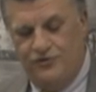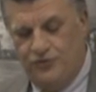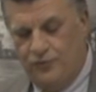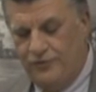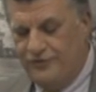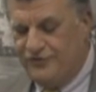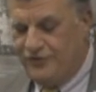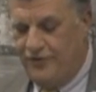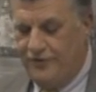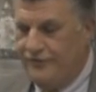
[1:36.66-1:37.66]
George
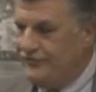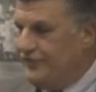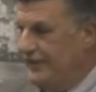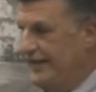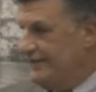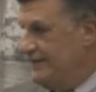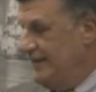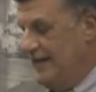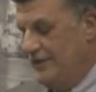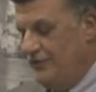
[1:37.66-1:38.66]
Soros, and
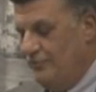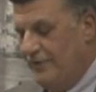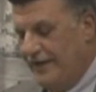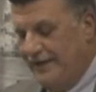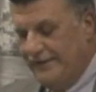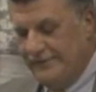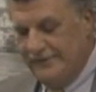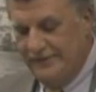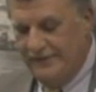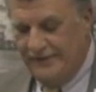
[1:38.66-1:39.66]
SEIU money
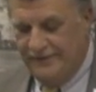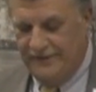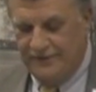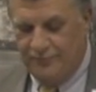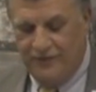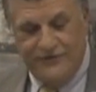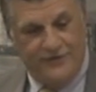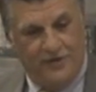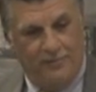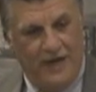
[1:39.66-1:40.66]
that
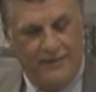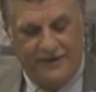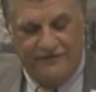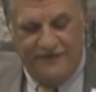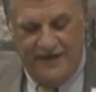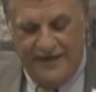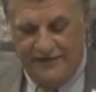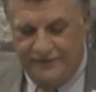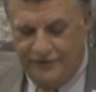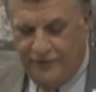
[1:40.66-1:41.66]
President Obama can
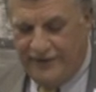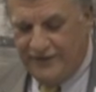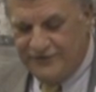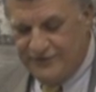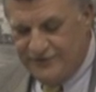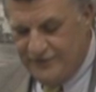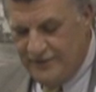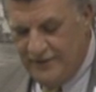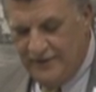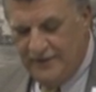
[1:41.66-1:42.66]
find to go against us.
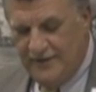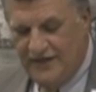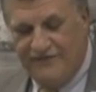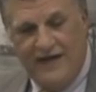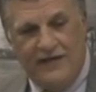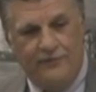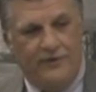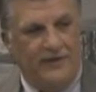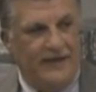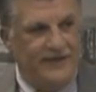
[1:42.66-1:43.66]
I finally
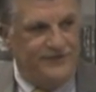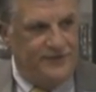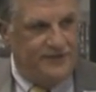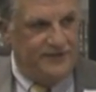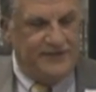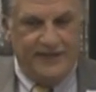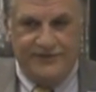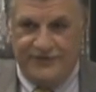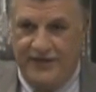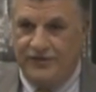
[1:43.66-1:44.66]
realized that the
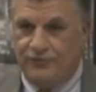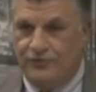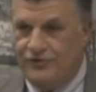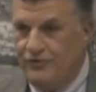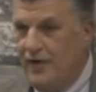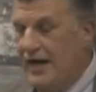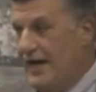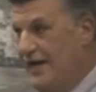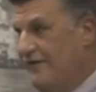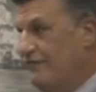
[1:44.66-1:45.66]
stakes were too
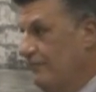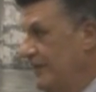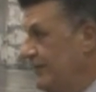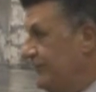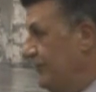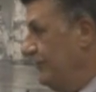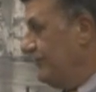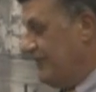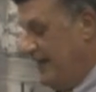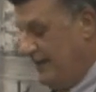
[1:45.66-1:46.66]
high for me to sit on the
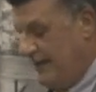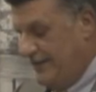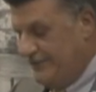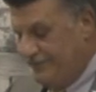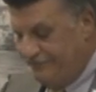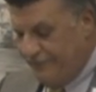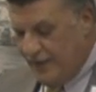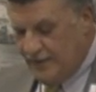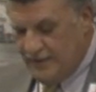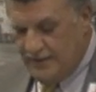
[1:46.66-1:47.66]
sidelines.
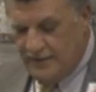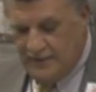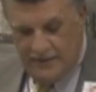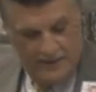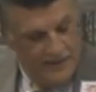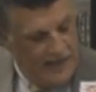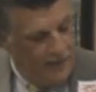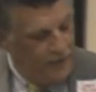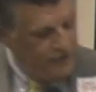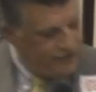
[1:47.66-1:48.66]
I want to